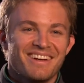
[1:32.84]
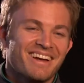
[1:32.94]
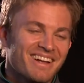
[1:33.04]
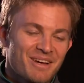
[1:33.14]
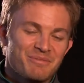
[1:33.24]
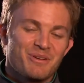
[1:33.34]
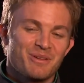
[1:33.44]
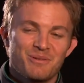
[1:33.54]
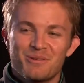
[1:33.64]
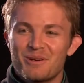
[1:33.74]
and now I'm
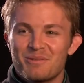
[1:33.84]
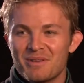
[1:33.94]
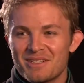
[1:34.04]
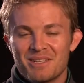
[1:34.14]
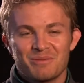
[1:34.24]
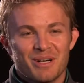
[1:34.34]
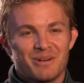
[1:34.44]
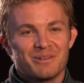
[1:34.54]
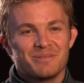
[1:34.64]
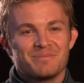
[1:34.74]
going through there with my Silver
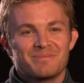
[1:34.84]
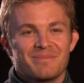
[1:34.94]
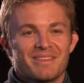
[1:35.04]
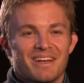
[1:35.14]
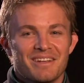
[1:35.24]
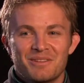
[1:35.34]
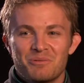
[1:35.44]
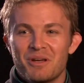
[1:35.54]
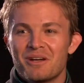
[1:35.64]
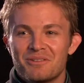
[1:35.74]
Arrow at
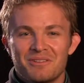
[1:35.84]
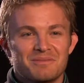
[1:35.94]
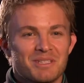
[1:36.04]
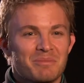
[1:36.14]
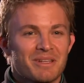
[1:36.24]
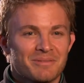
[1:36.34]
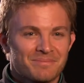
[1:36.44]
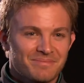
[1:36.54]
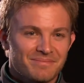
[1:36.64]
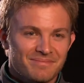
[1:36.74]
300-something
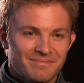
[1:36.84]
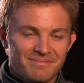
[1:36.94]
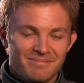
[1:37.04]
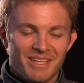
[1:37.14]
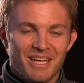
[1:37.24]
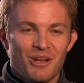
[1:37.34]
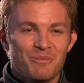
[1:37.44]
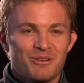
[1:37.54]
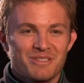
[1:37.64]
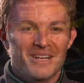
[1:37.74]

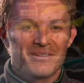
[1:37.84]
kilometers an